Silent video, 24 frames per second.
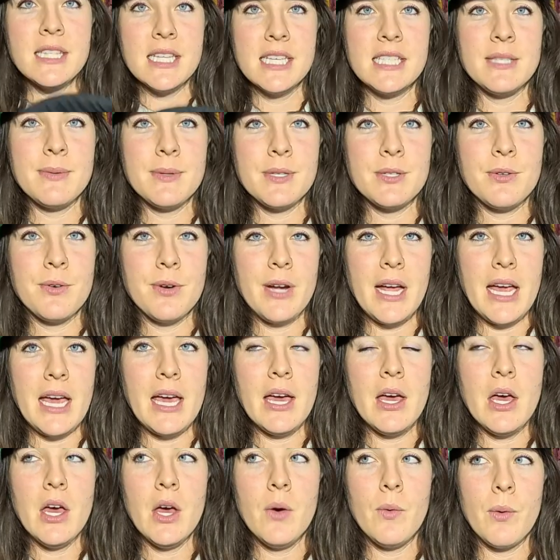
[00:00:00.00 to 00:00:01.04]
This was
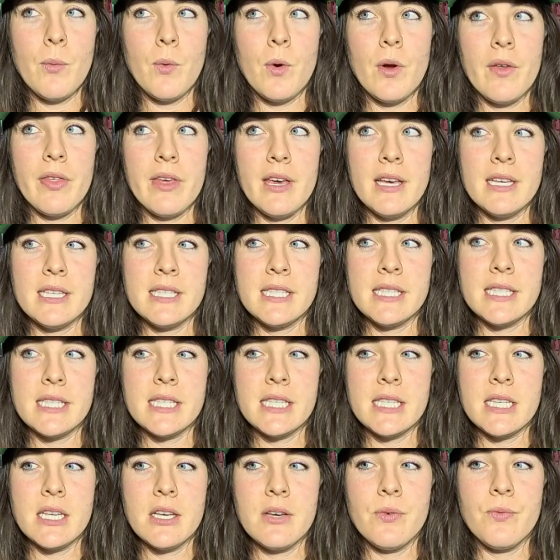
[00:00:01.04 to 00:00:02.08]
great. We wore
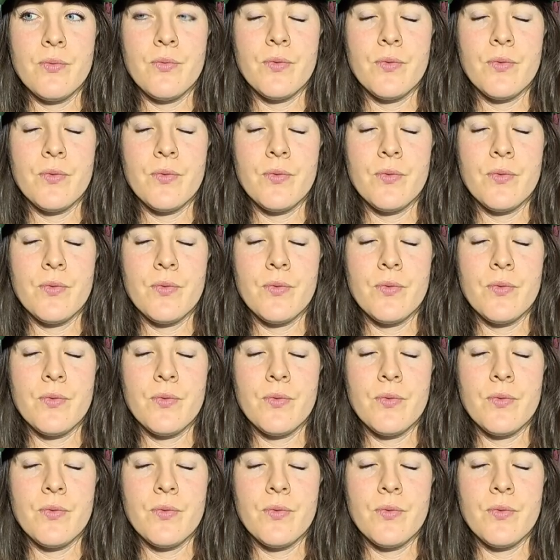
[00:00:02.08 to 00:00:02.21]
this